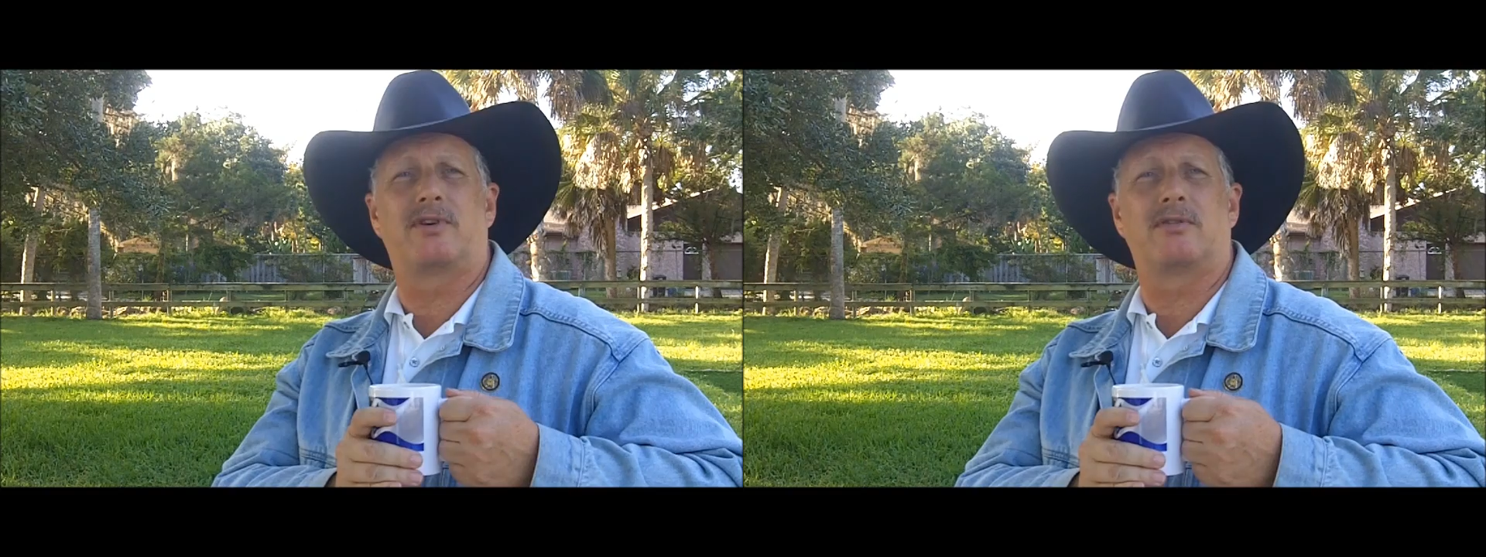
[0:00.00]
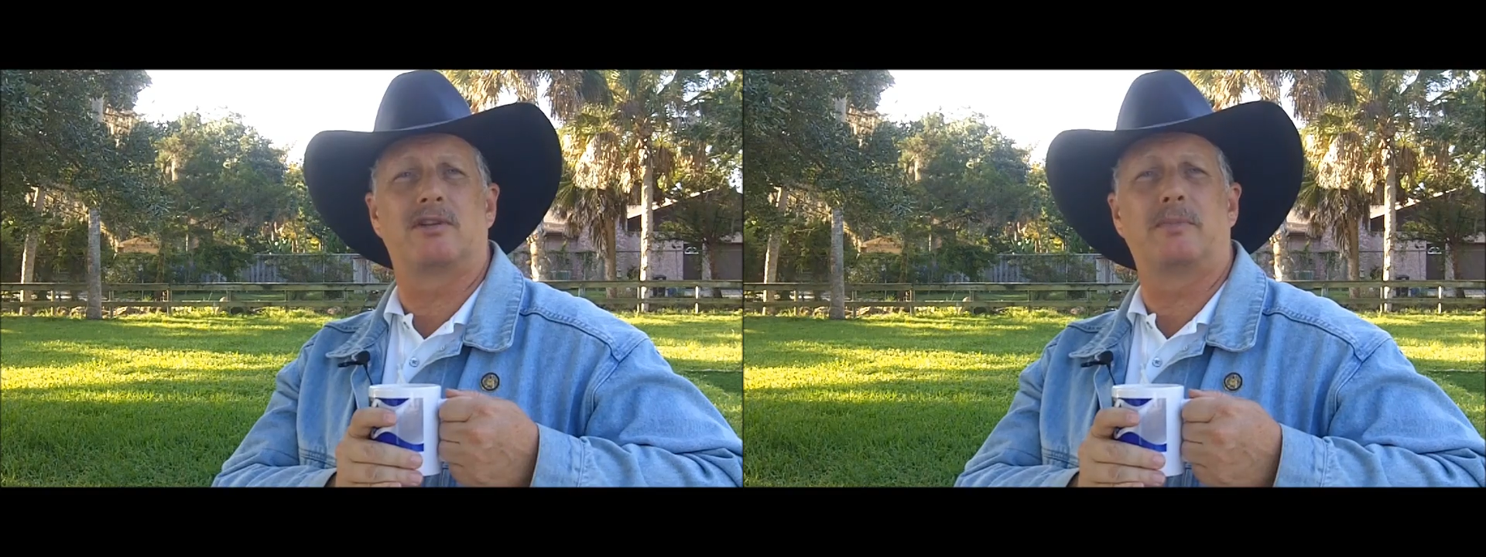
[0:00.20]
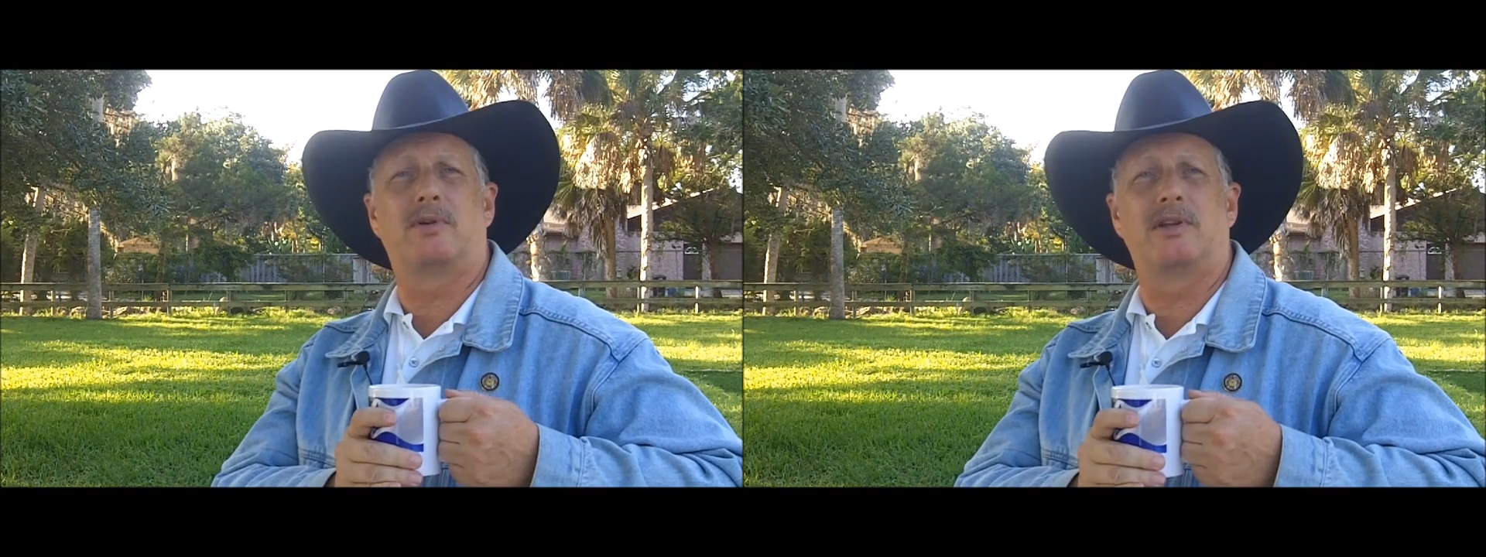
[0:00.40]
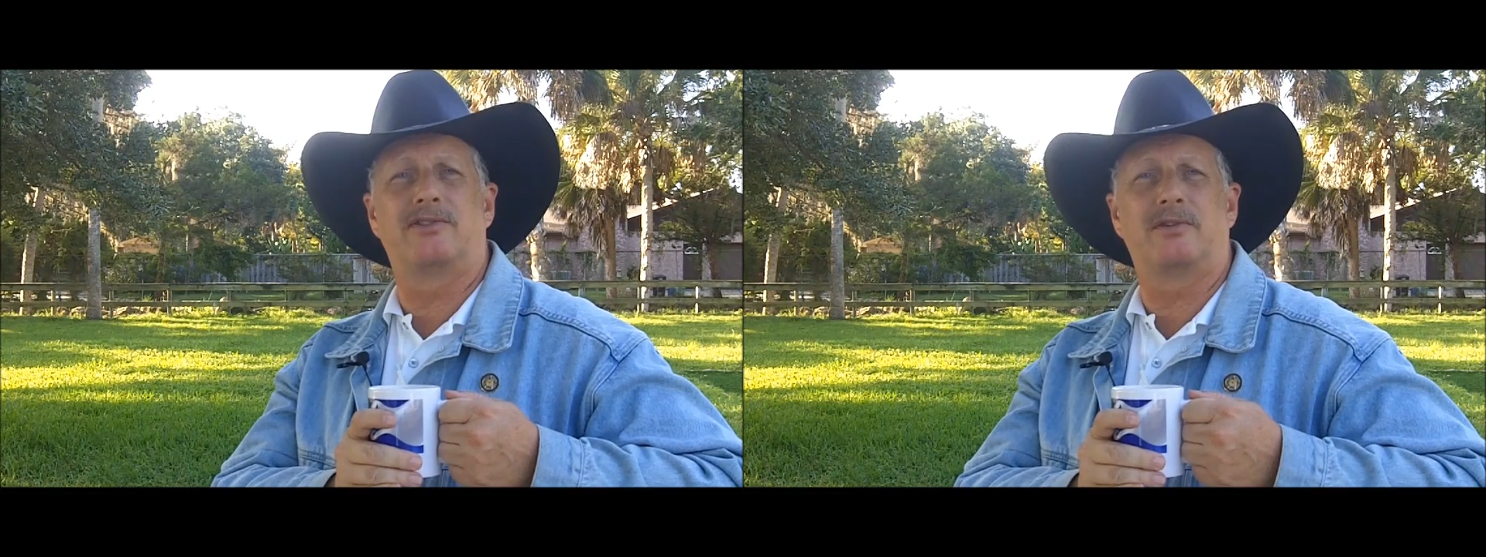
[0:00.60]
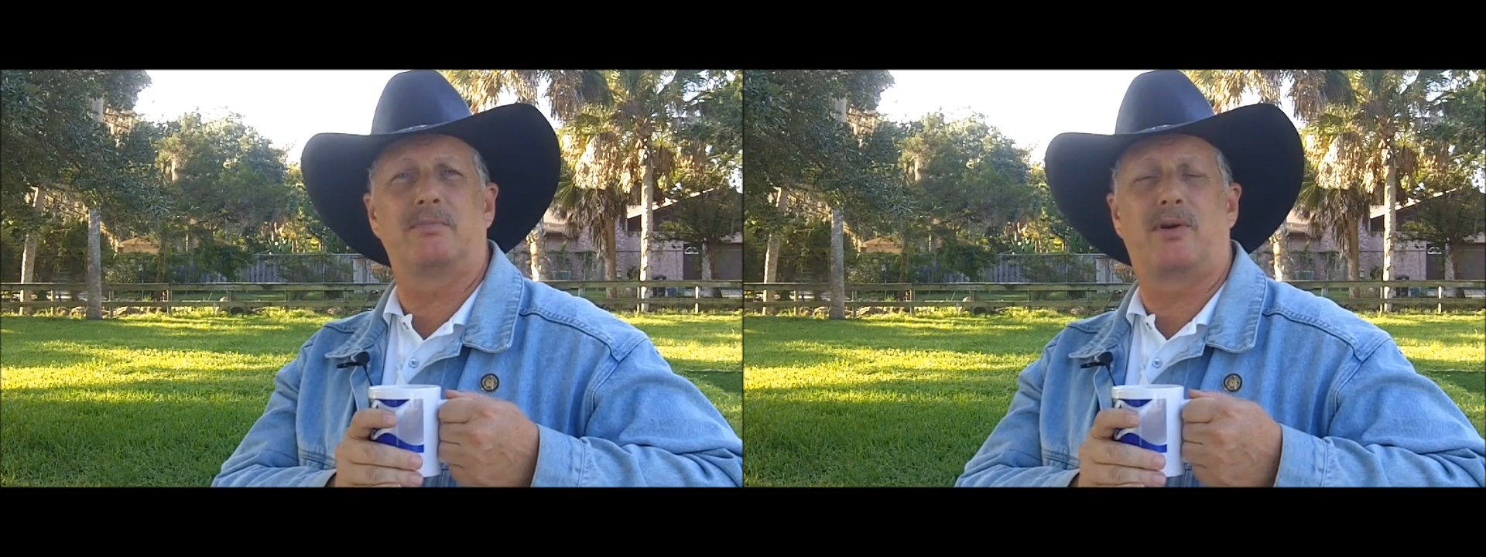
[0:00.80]
for
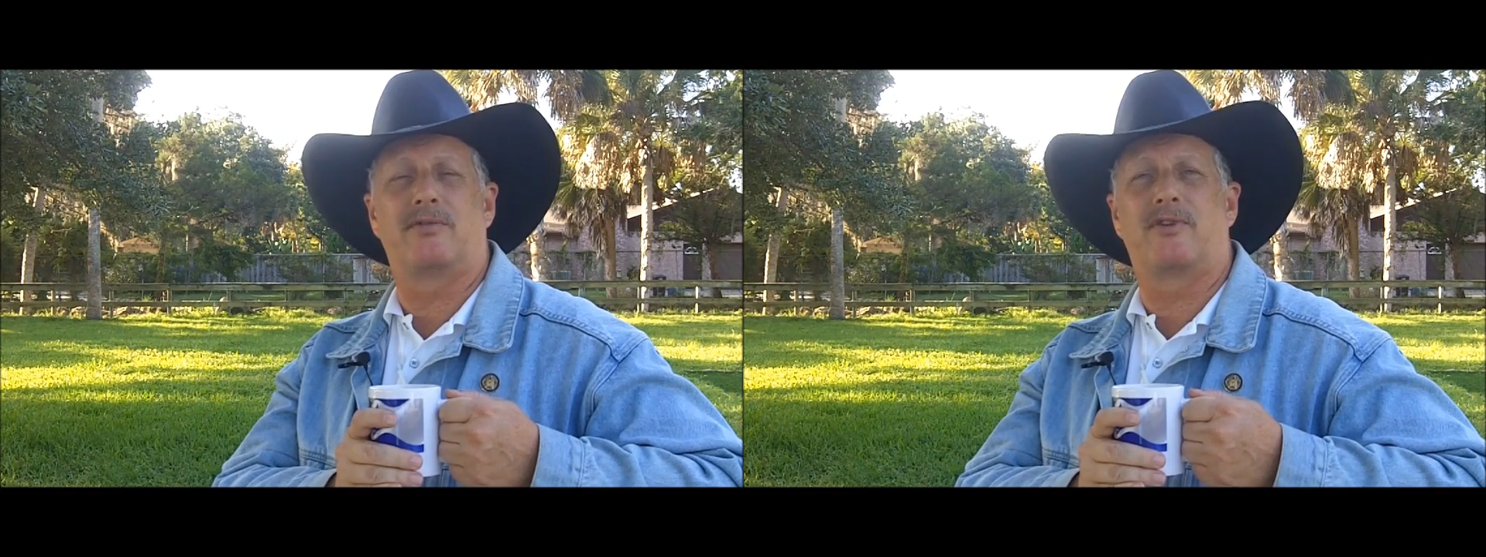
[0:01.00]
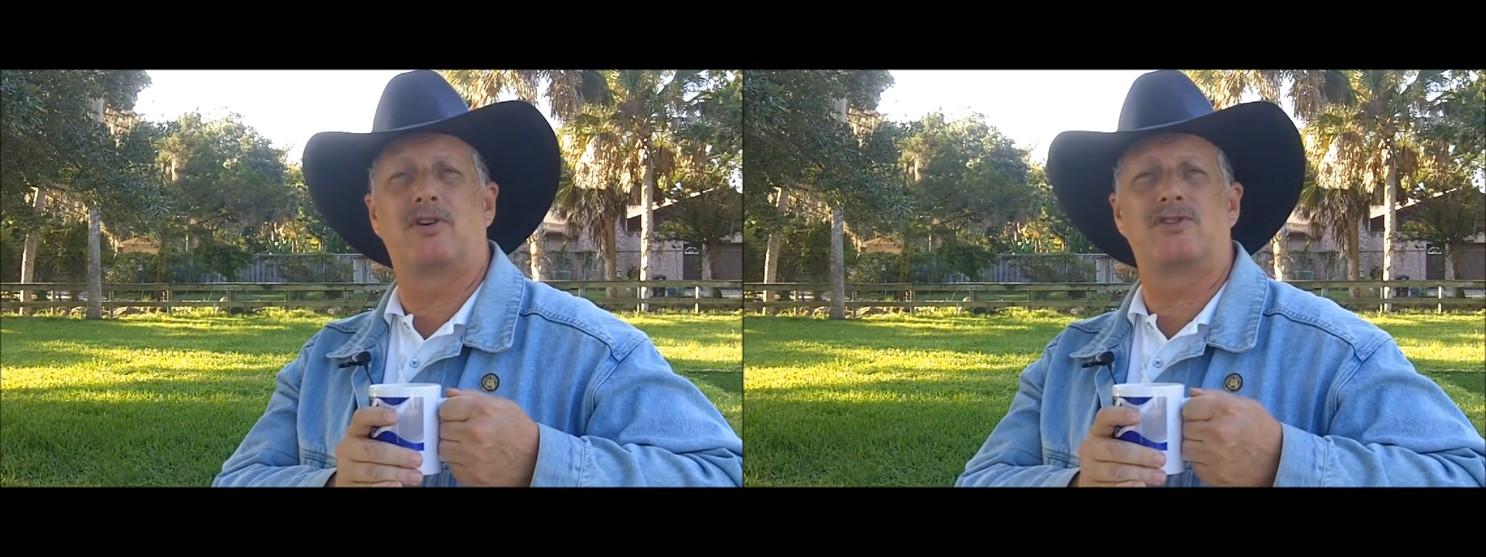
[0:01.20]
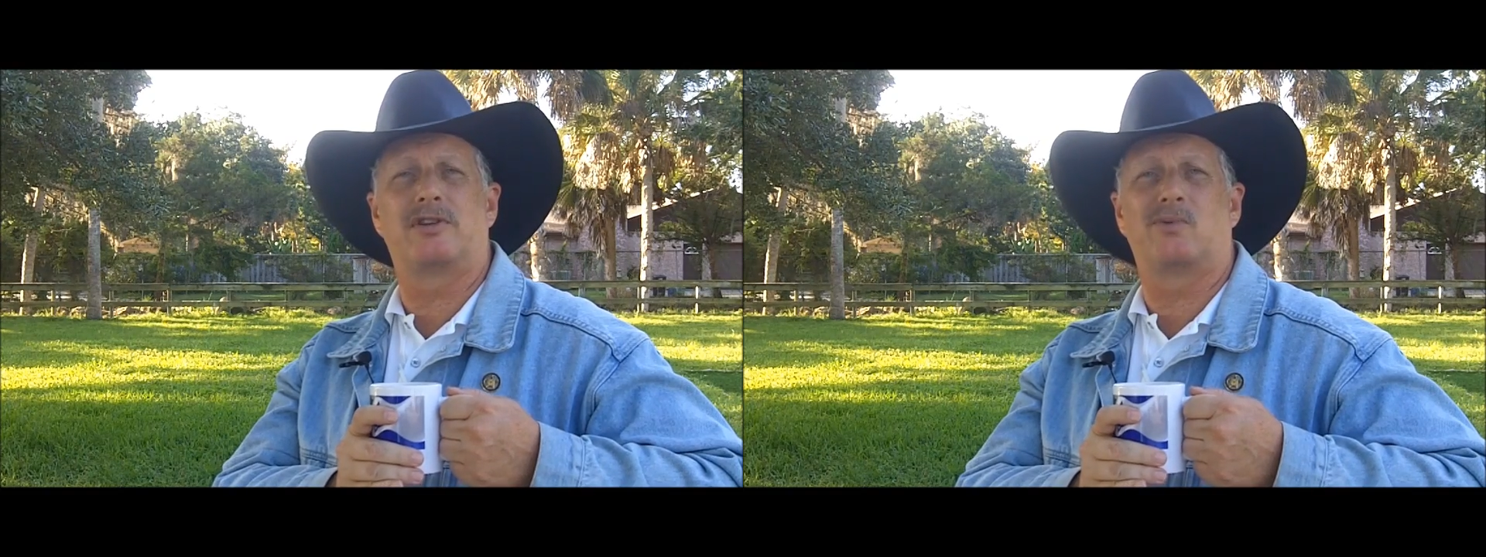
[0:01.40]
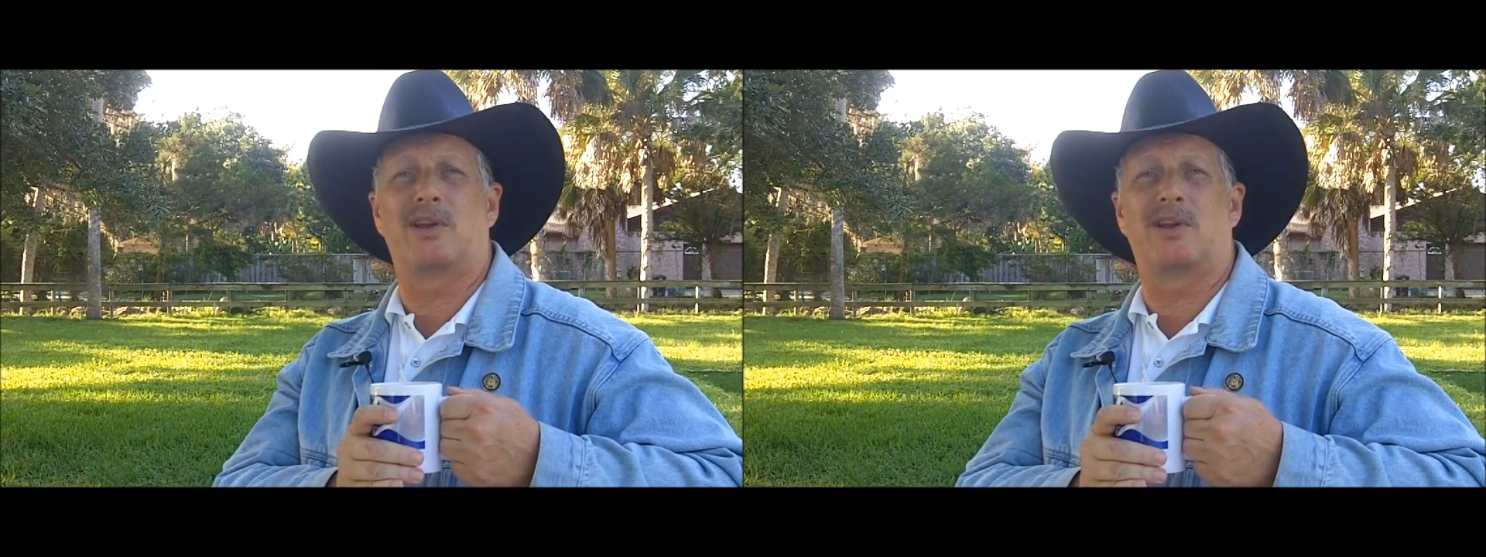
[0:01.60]
liberalism, perversion,